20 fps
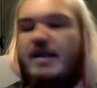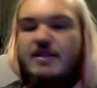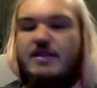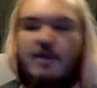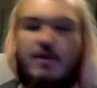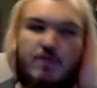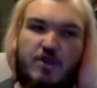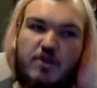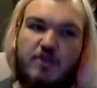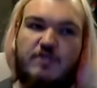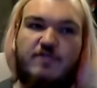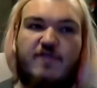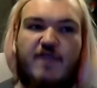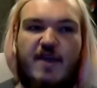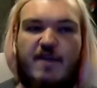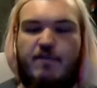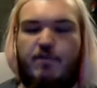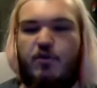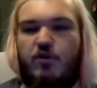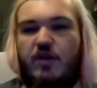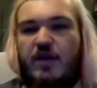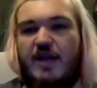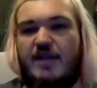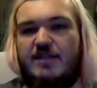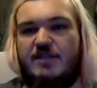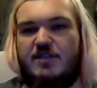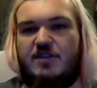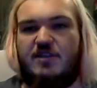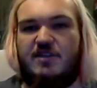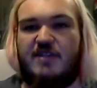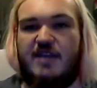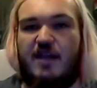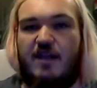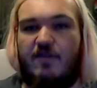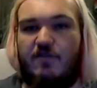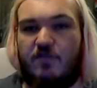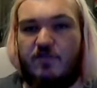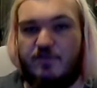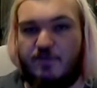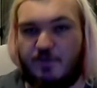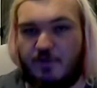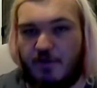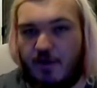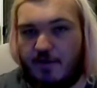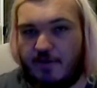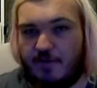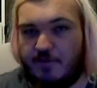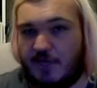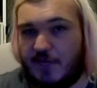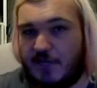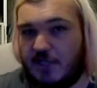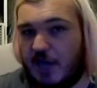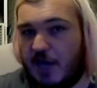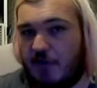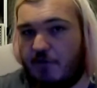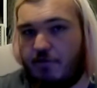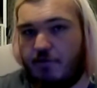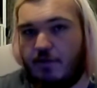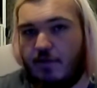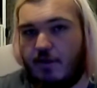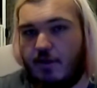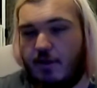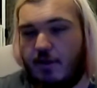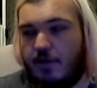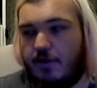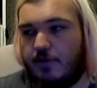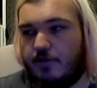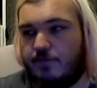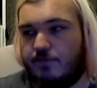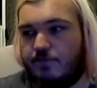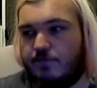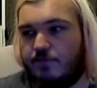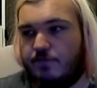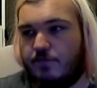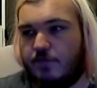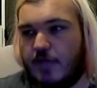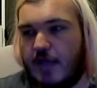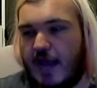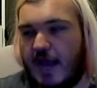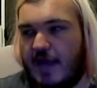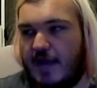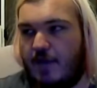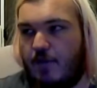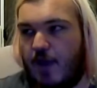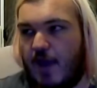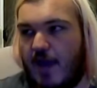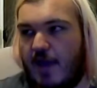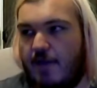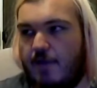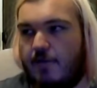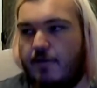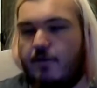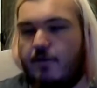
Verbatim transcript: I'm a huge fan of Borderlands, as you can tell if you subscribe to my channel anyway.